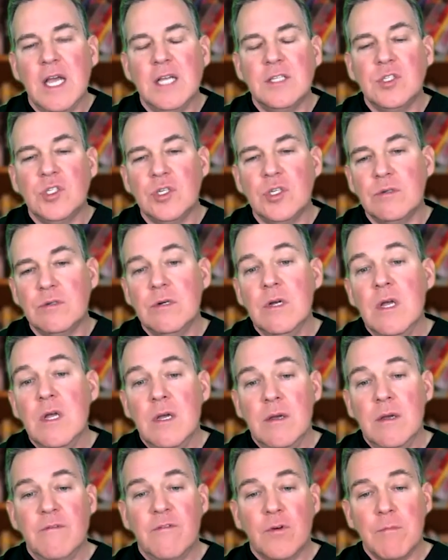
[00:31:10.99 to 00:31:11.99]
And so
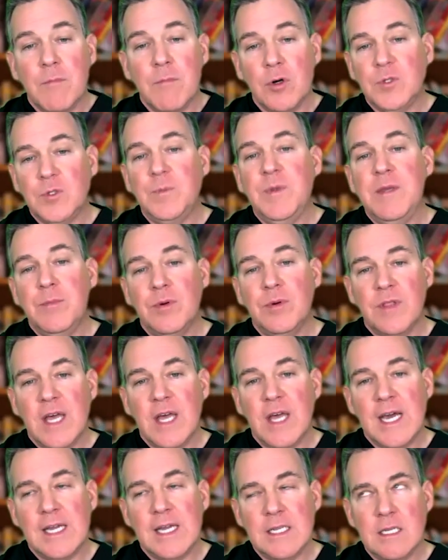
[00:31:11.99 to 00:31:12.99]
for most people,
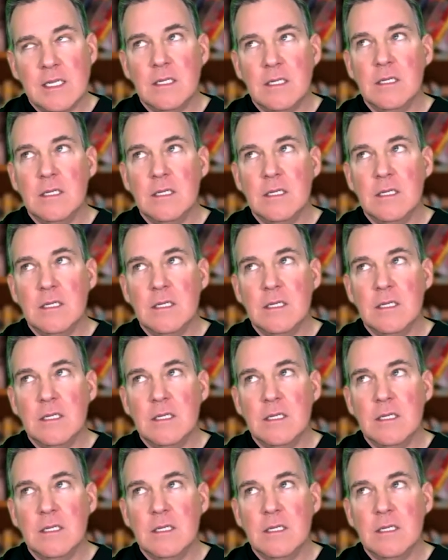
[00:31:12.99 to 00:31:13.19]
that